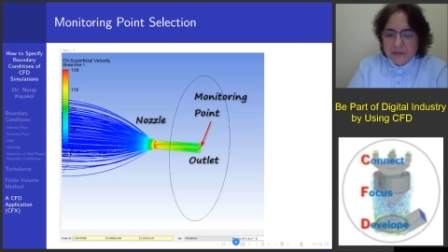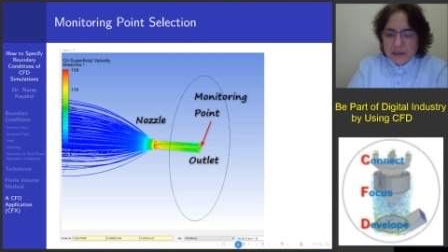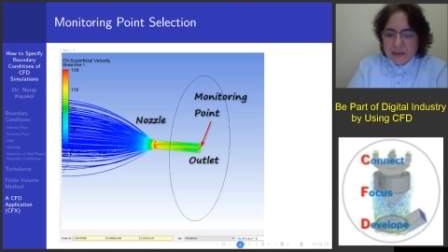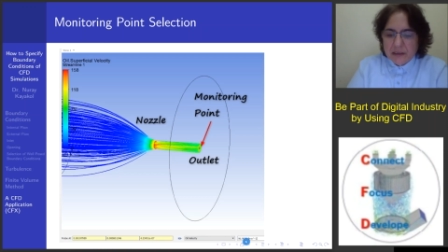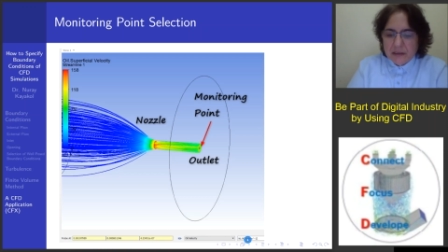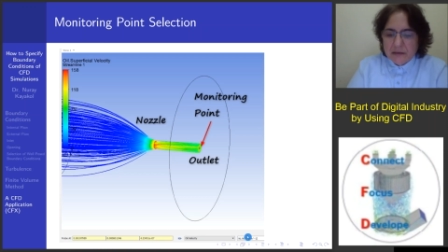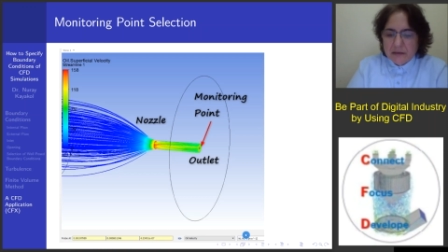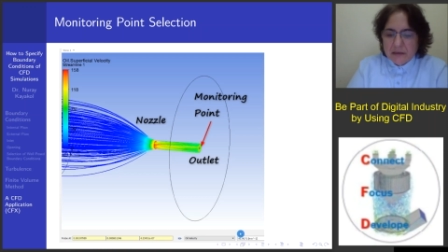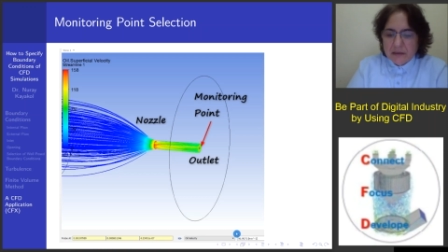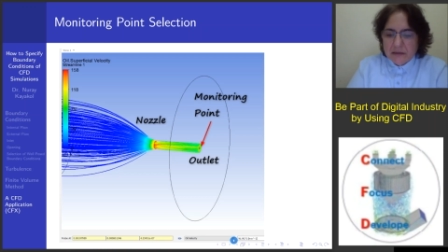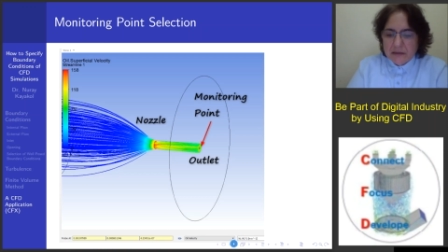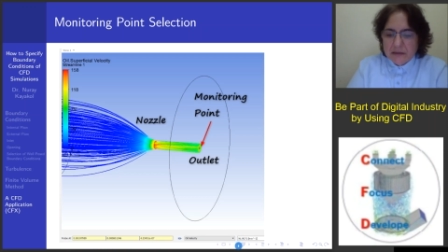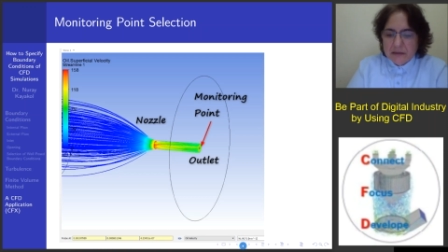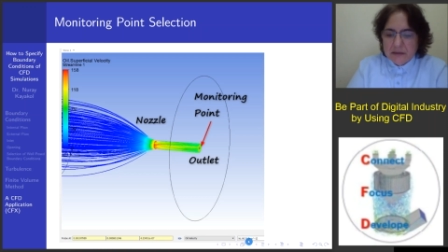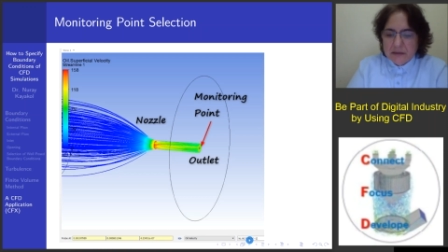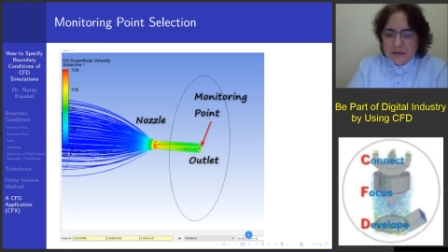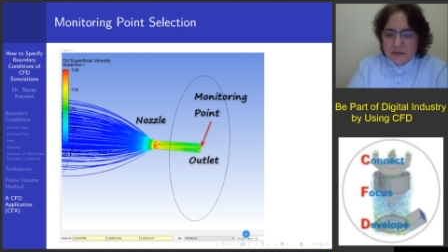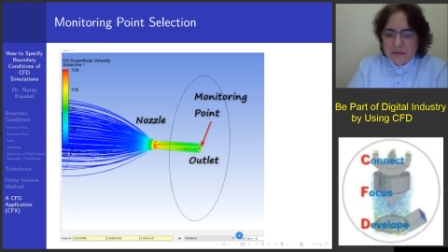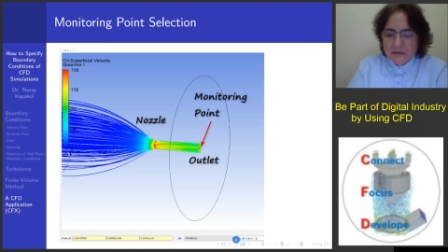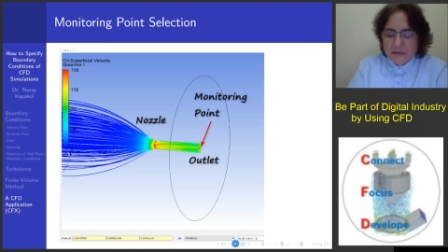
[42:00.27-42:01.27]
that
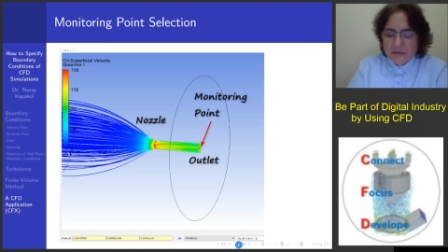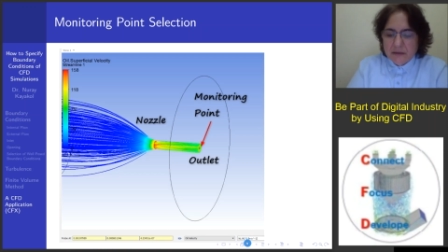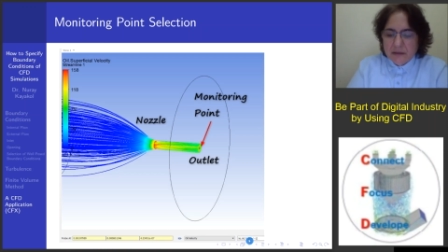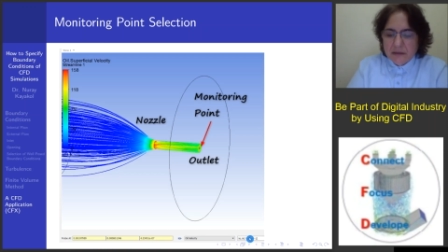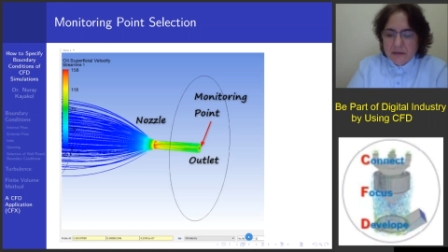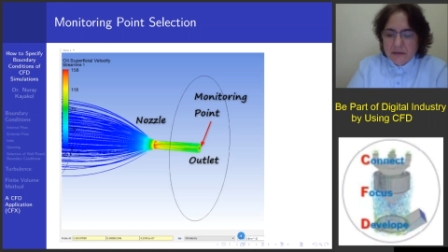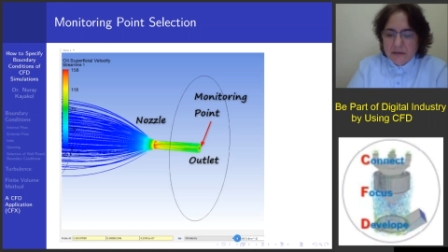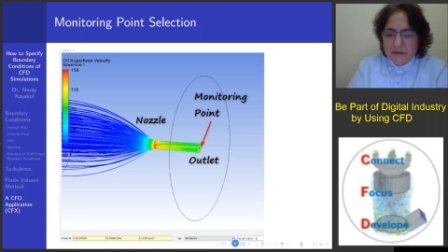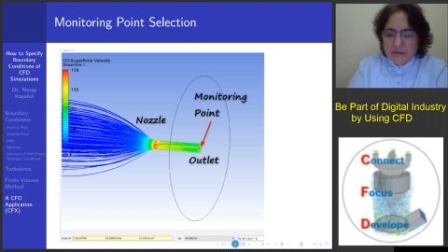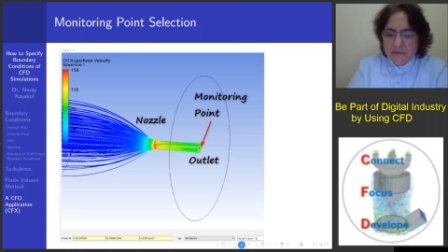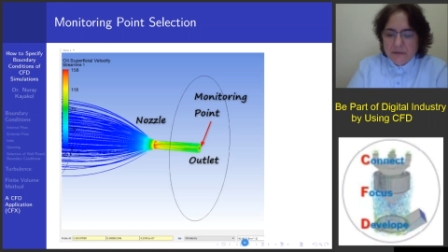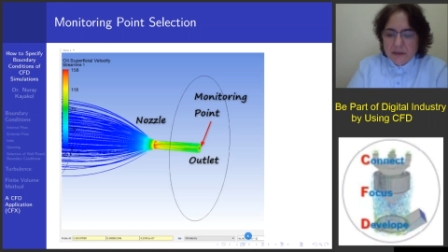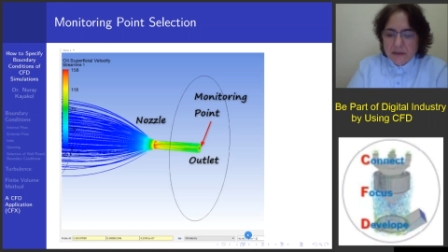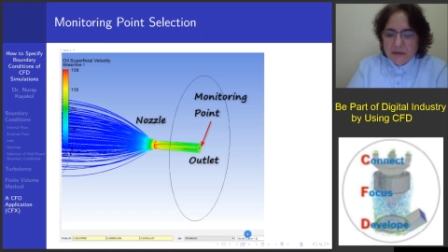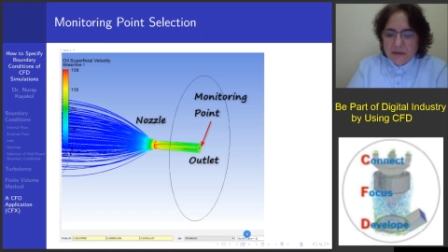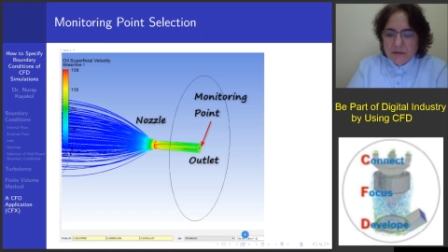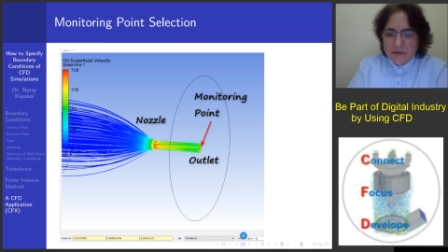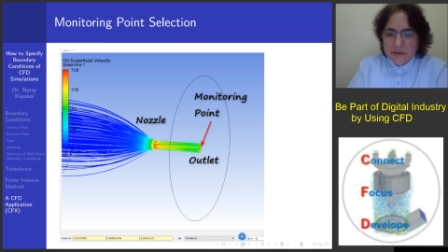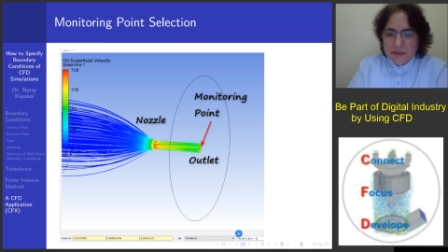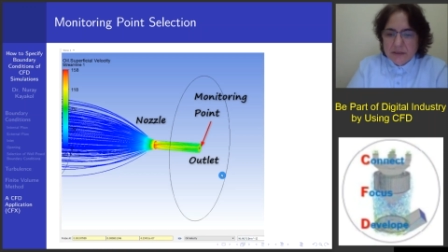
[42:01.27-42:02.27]
is the
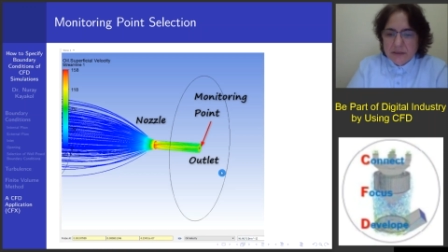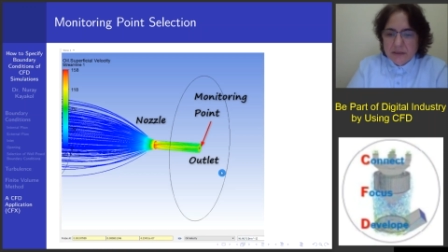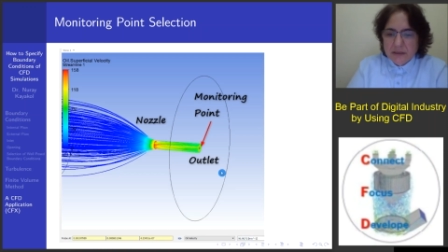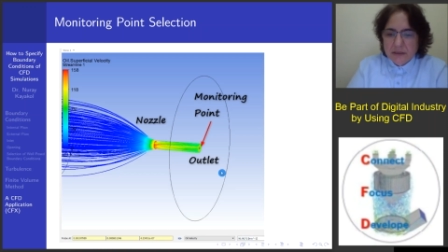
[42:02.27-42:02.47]
velocity